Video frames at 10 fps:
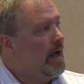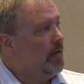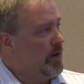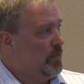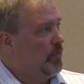
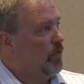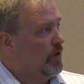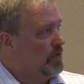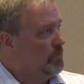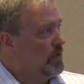right before
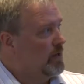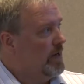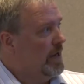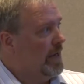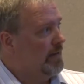this one.
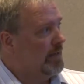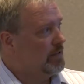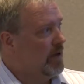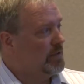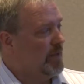And they
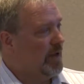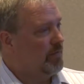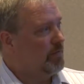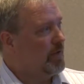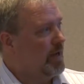talked about
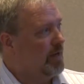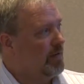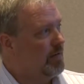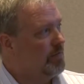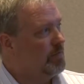
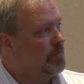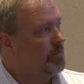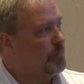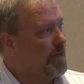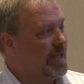
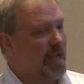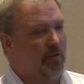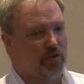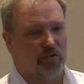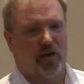being
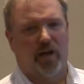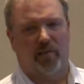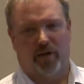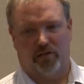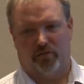able to talk
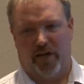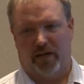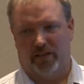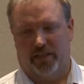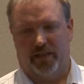about
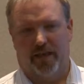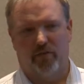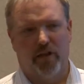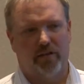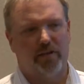strategy.
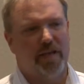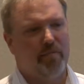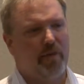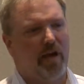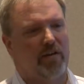And
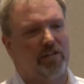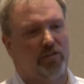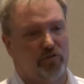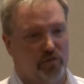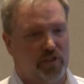inbound is a
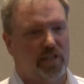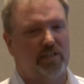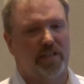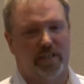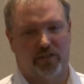
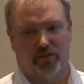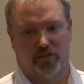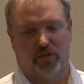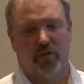strategic issue.